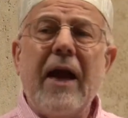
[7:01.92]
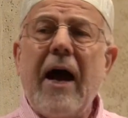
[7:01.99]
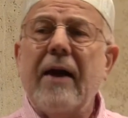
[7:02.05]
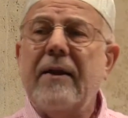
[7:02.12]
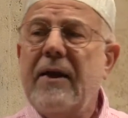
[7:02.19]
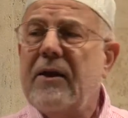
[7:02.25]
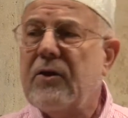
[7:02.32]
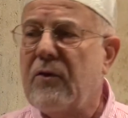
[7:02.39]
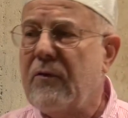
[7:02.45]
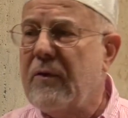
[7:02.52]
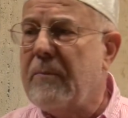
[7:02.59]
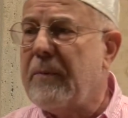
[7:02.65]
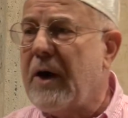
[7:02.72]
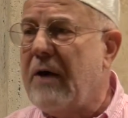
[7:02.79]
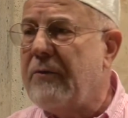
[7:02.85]
the hadith of
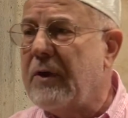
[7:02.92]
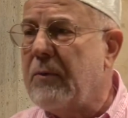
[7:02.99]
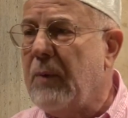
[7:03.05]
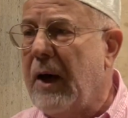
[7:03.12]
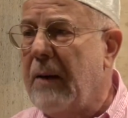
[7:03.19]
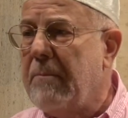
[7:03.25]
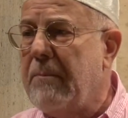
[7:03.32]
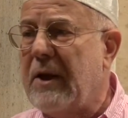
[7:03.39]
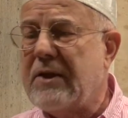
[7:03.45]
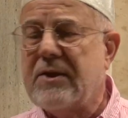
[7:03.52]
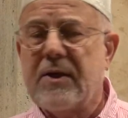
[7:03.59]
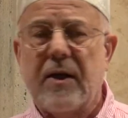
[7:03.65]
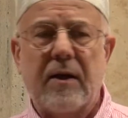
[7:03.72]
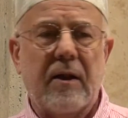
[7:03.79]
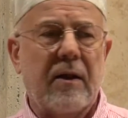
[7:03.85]
the Prophet Muhammad.
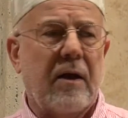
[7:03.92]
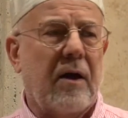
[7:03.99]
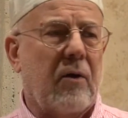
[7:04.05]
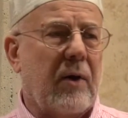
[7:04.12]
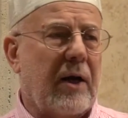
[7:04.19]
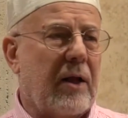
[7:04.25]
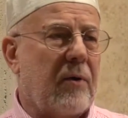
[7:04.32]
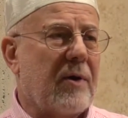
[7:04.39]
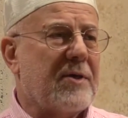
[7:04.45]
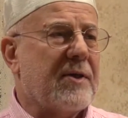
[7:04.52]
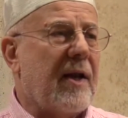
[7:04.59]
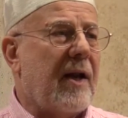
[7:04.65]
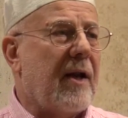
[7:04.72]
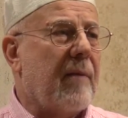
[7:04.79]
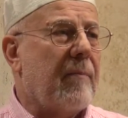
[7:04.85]
So
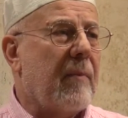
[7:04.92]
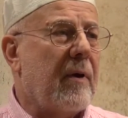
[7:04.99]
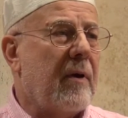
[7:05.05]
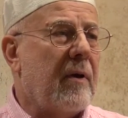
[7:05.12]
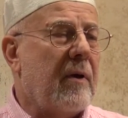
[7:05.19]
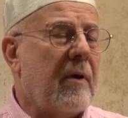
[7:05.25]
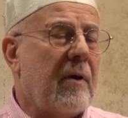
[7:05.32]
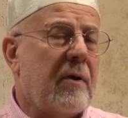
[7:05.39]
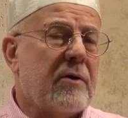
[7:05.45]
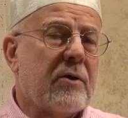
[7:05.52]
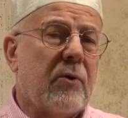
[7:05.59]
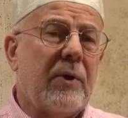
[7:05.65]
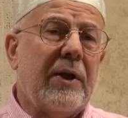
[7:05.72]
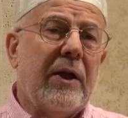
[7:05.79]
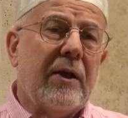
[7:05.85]

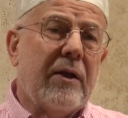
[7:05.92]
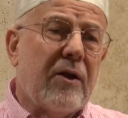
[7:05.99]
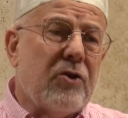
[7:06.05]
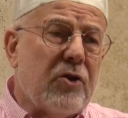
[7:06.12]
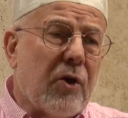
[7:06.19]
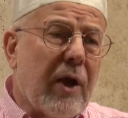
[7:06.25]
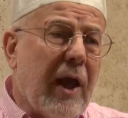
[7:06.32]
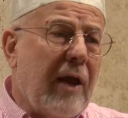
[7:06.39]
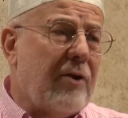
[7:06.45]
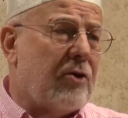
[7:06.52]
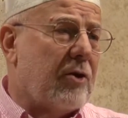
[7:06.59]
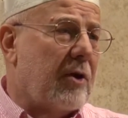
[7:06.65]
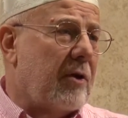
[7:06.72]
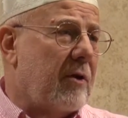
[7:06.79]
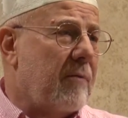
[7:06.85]
we need
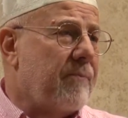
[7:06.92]
education.